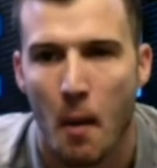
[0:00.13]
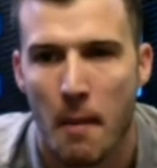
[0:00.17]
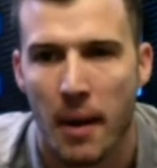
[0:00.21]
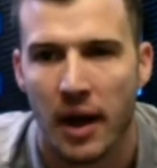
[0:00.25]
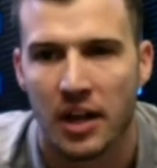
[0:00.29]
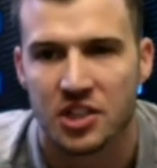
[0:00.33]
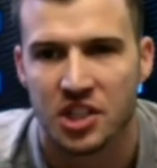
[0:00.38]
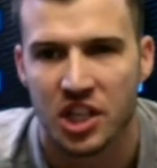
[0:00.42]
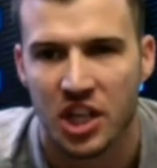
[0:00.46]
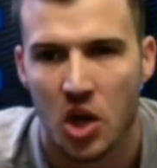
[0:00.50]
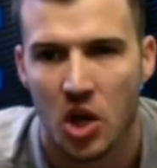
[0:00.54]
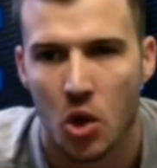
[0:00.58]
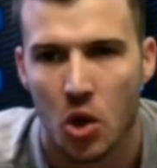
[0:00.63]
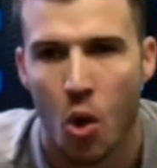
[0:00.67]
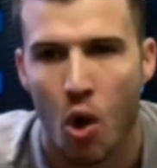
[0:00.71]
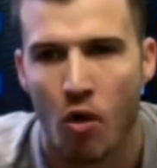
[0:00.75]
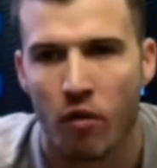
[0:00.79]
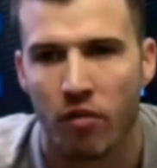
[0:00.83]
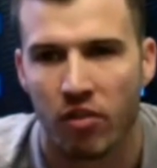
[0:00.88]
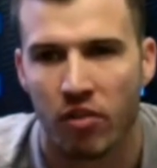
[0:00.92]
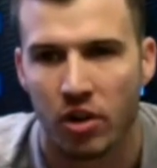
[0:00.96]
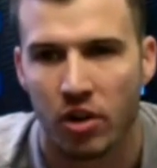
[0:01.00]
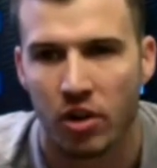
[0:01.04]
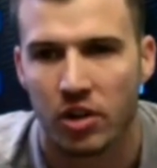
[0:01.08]
I'm about to go
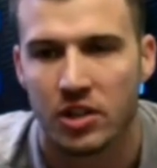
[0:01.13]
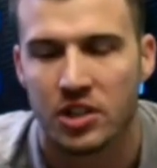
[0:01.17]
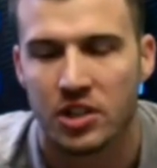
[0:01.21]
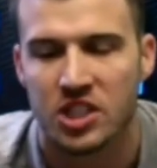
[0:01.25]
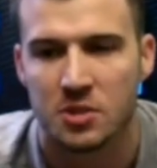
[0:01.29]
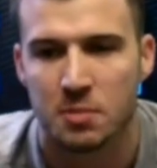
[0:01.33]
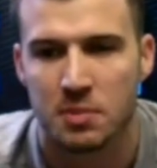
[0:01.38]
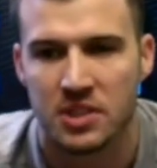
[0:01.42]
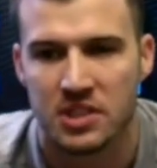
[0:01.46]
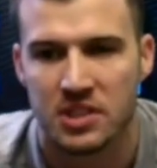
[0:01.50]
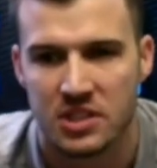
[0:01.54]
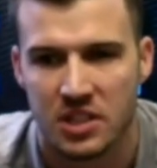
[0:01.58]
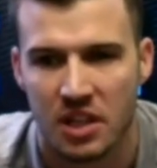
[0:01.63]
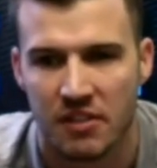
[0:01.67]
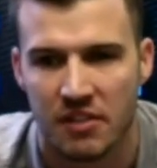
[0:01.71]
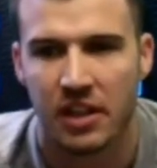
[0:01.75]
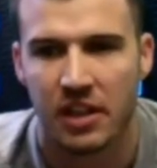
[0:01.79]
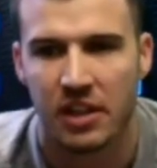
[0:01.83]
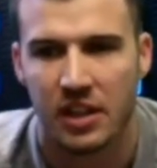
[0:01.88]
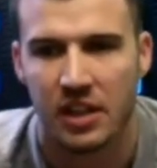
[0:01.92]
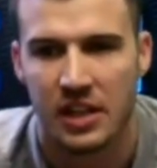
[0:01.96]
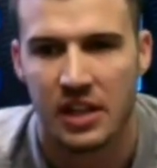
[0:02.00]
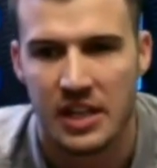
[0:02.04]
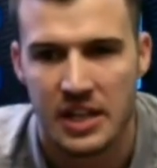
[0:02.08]
over
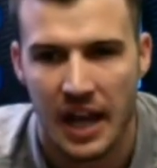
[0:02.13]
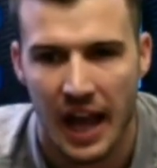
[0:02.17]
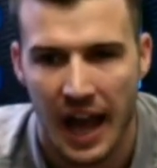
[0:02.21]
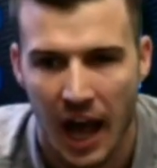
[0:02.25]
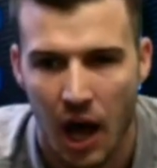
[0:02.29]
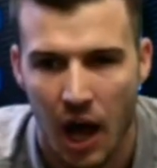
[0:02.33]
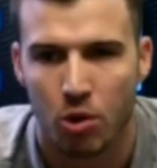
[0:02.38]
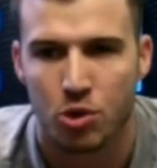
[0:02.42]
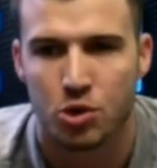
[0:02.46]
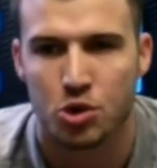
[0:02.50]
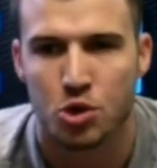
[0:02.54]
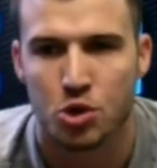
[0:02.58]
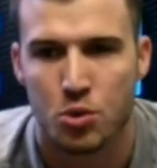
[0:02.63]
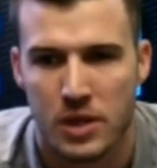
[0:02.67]
specifically how